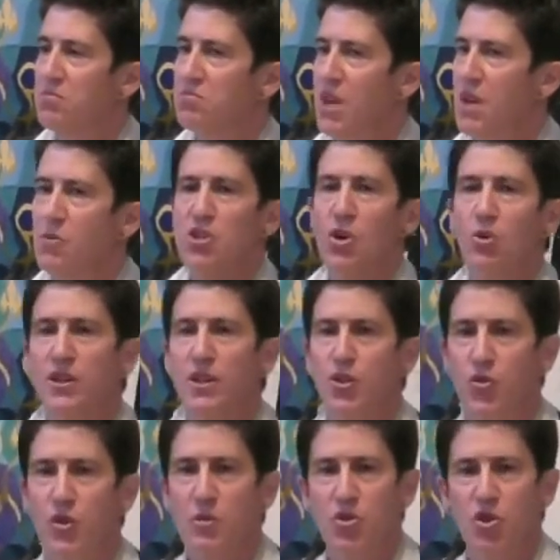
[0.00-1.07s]
He was only a
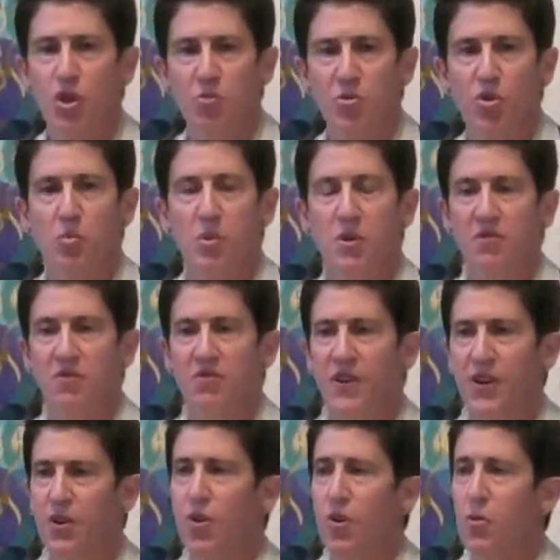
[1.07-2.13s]
dream interpreter, but
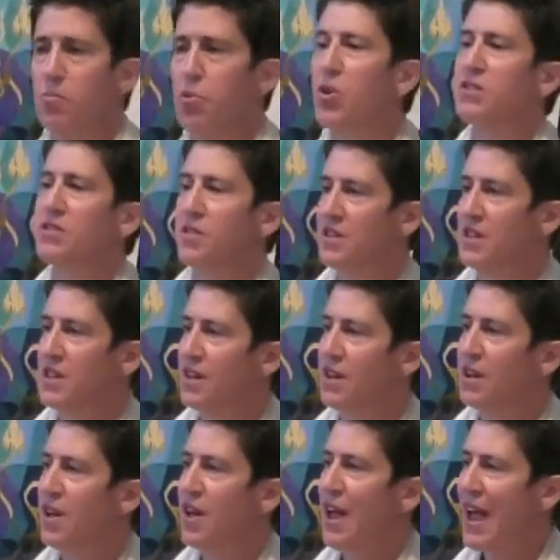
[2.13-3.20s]
Pharaoh put
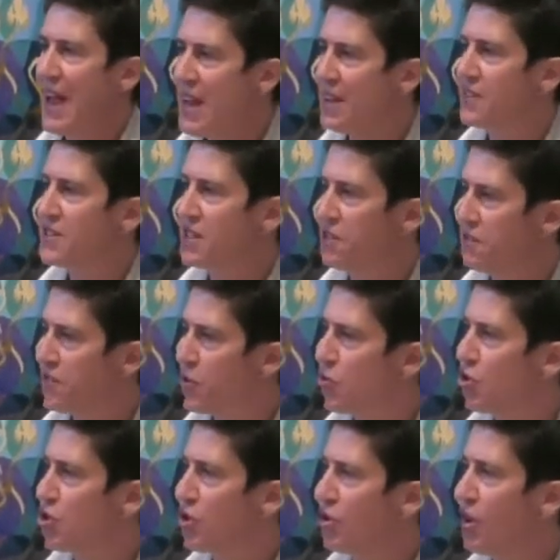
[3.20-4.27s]
the hands and the
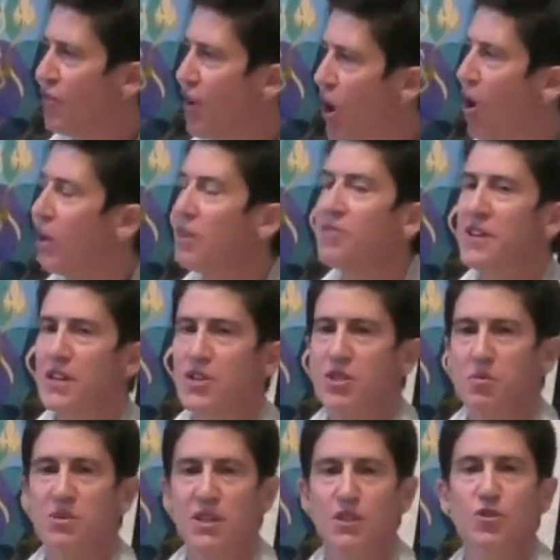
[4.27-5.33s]
future of all of
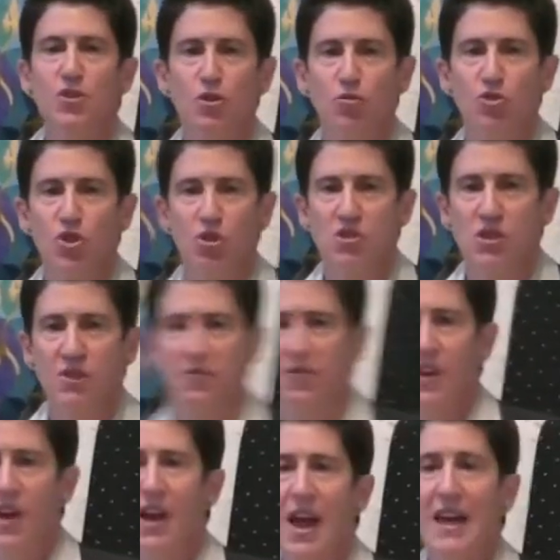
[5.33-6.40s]
Egypt into Joseph,
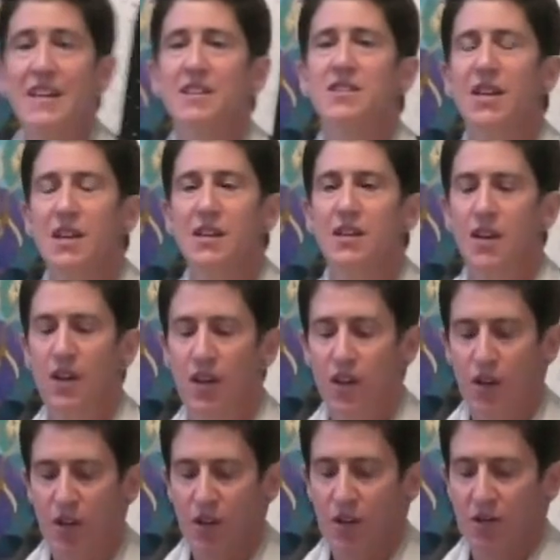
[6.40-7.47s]
and he said,
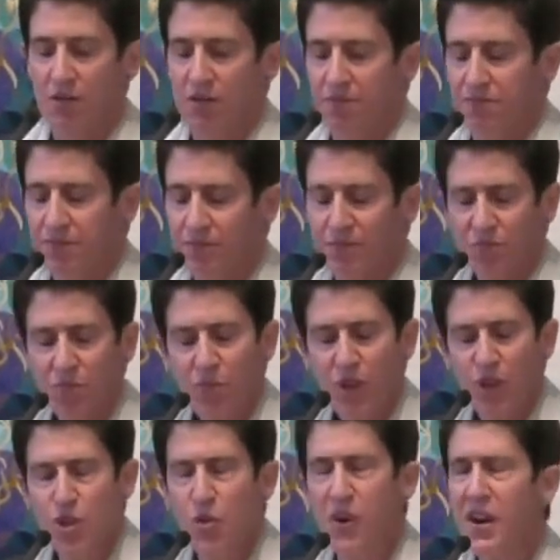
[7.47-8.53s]

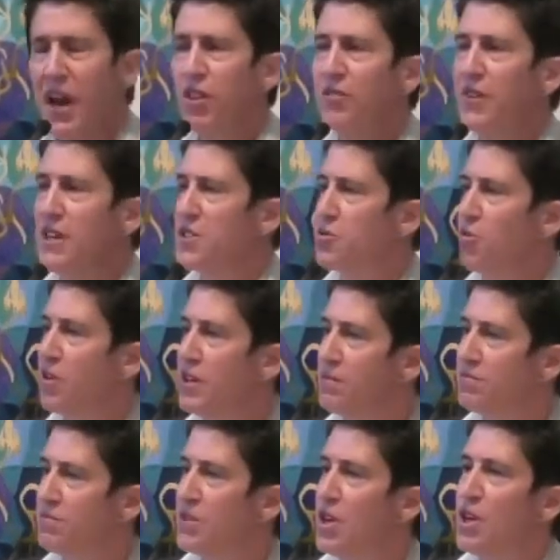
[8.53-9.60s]
"You are now the viceroy."
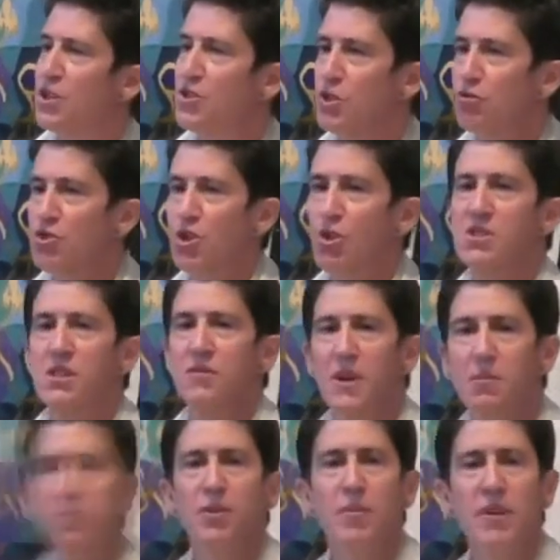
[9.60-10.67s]
So Joseph
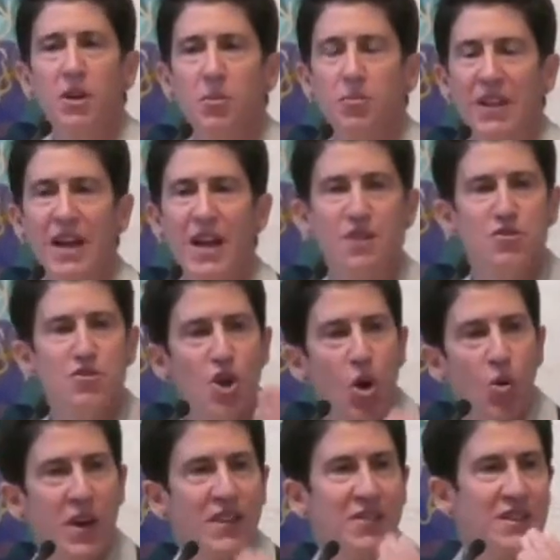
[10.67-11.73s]
implemented a plan,
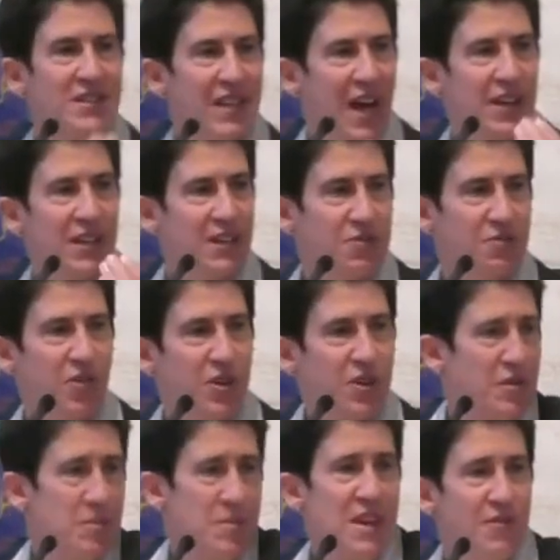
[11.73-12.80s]
knowing the data in front of
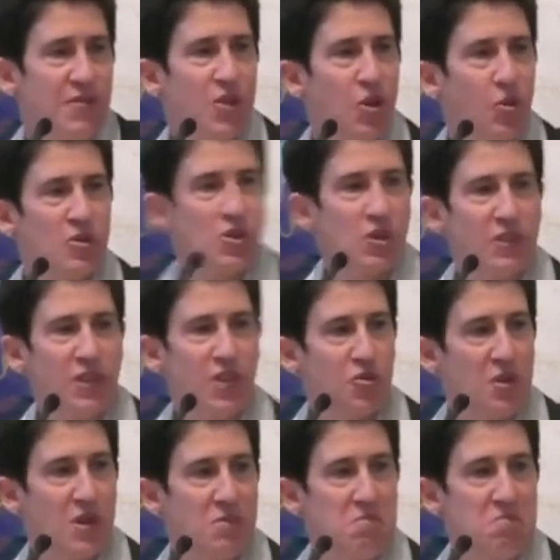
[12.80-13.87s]
him, even though it was only a
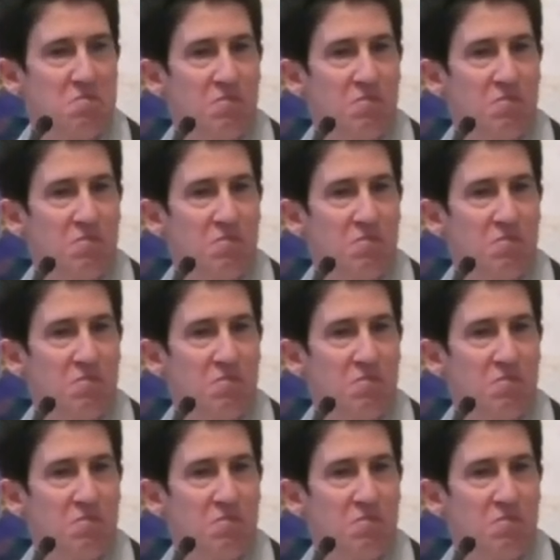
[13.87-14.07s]
dream.